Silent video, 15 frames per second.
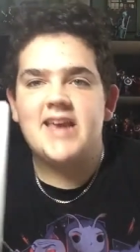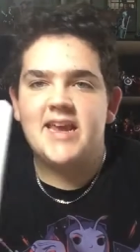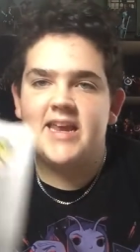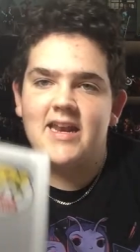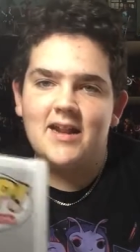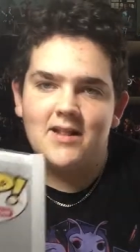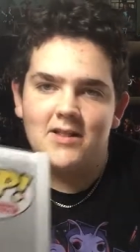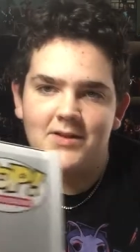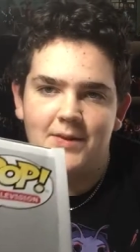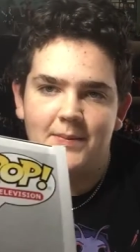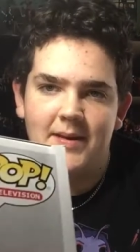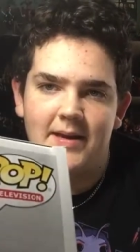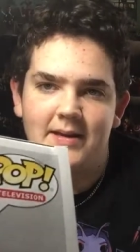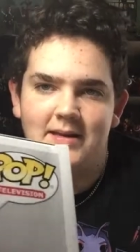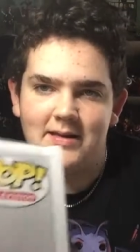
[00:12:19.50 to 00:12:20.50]
kick it a little
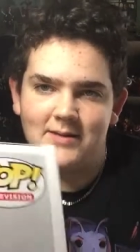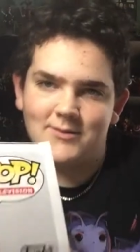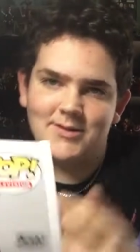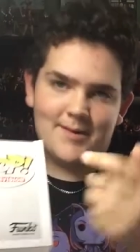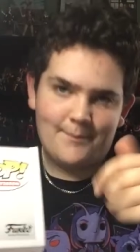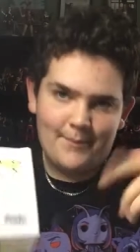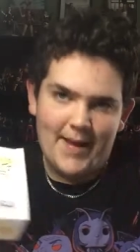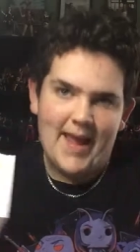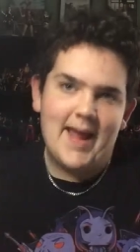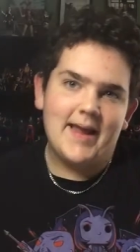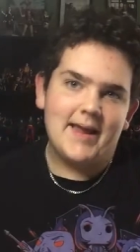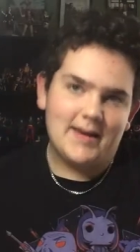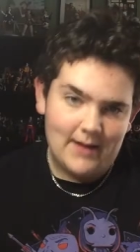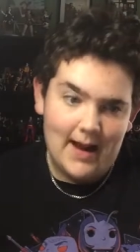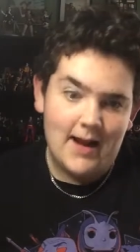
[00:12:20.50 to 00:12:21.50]
bit because it was in a
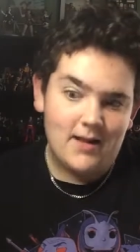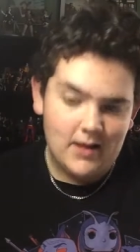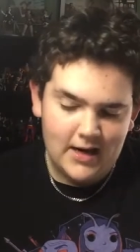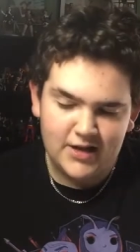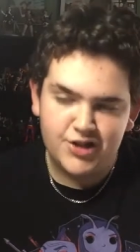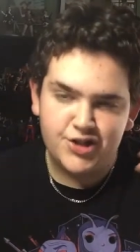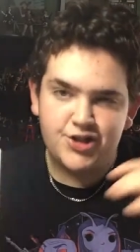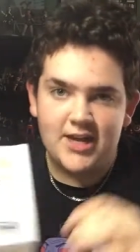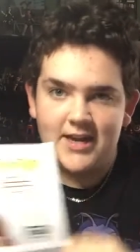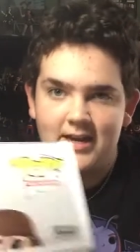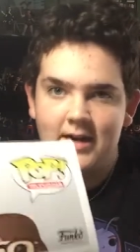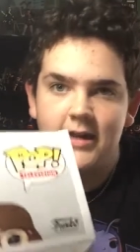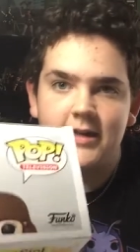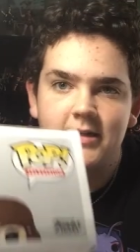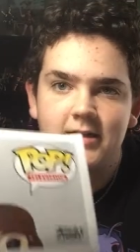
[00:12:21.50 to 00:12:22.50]
bag and I had a lot of shit
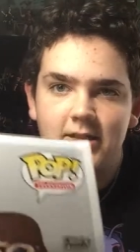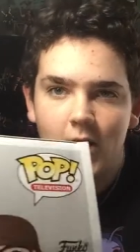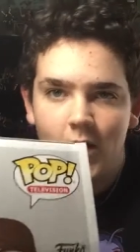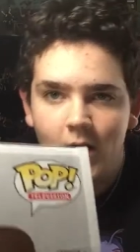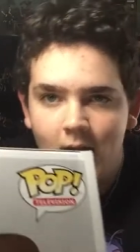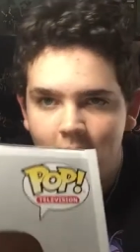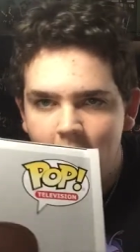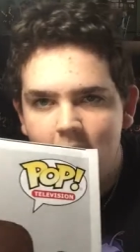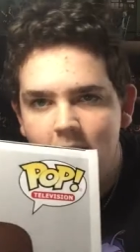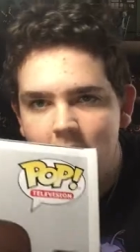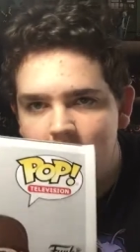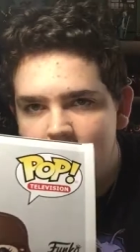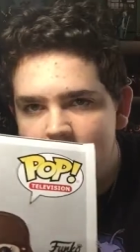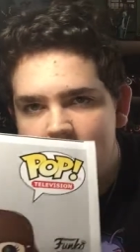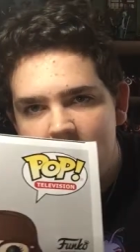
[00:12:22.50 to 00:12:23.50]
in it, so
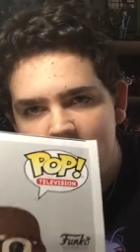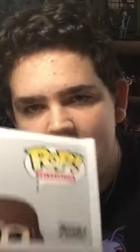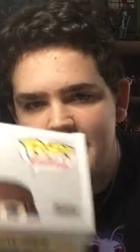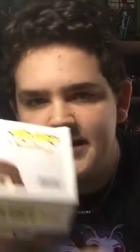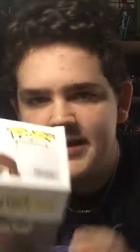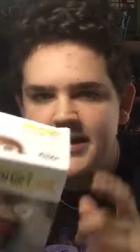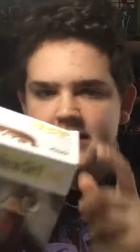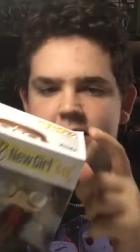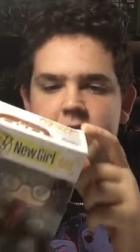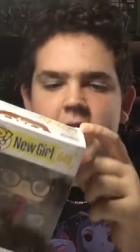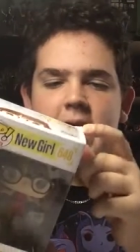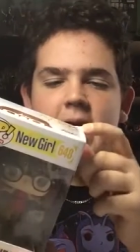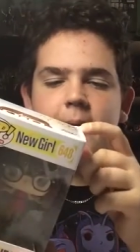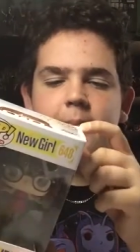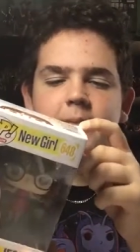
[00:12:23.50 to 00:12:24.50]
I did kick the
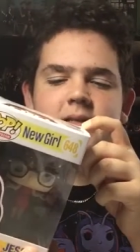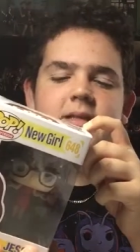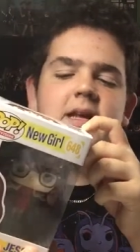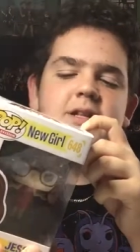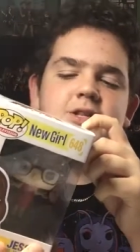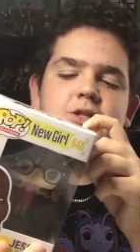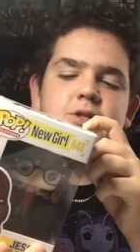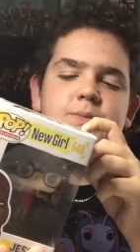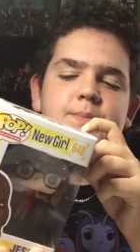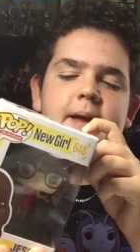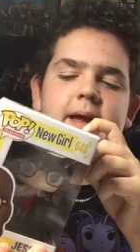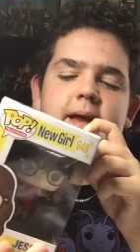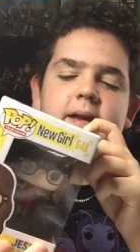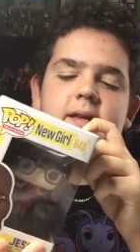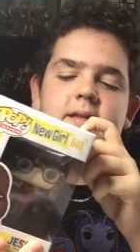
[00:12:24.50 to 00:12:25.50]
top, but it's not too
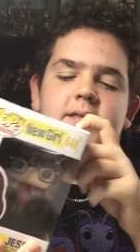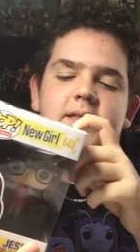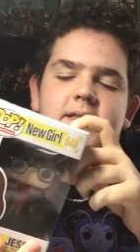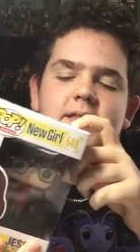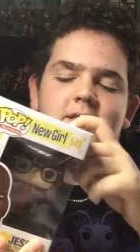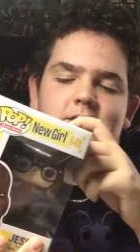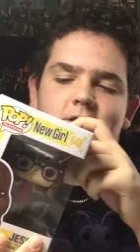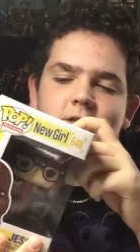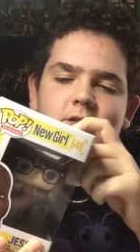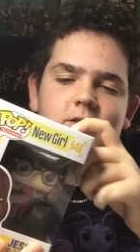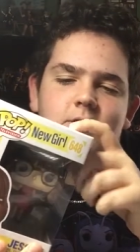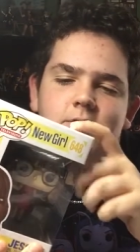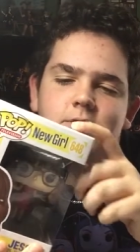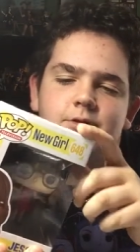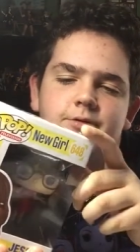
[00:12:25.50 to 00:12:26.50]
bad. It's like this, just a
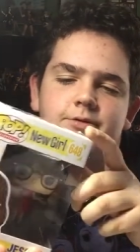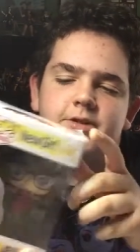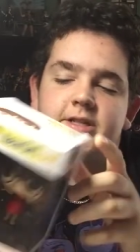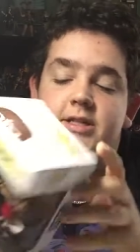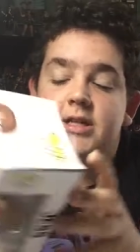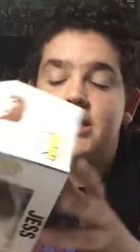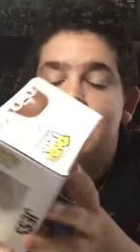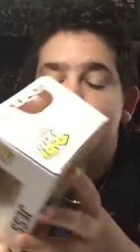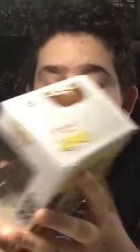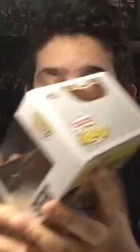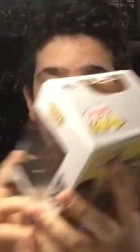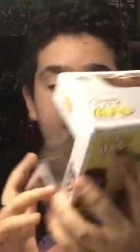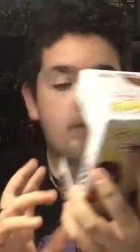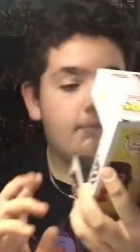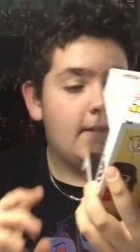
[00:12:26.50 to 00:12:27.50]
little crease.
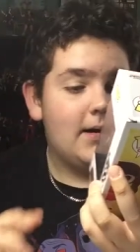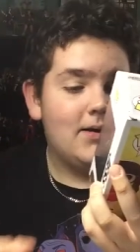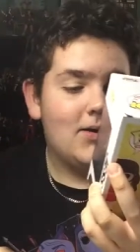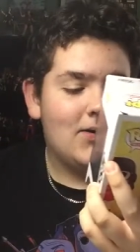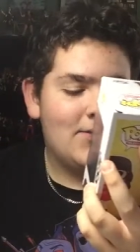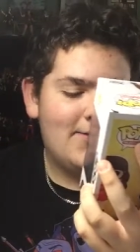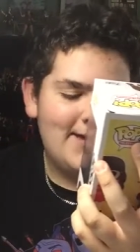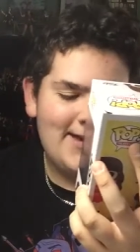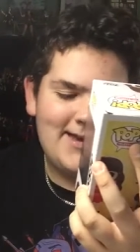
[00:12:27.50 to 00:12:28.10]
But oh my